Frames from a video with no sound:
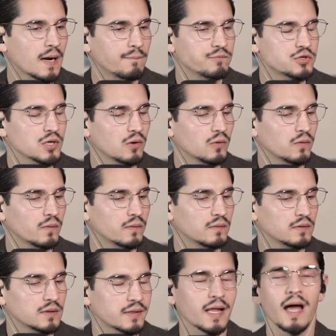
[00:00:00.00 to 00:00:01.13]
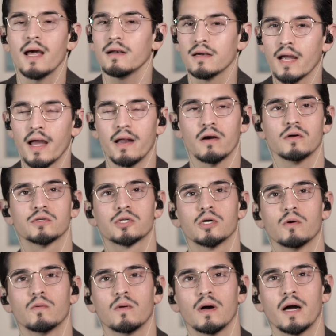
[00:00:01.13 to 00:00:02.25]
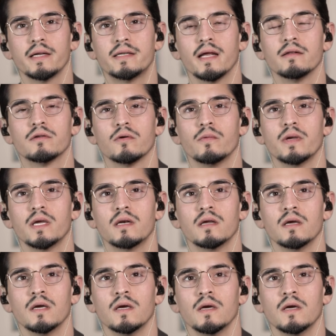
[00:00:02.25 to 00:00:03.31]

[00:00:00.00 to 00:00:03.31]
So that, and also I tend to read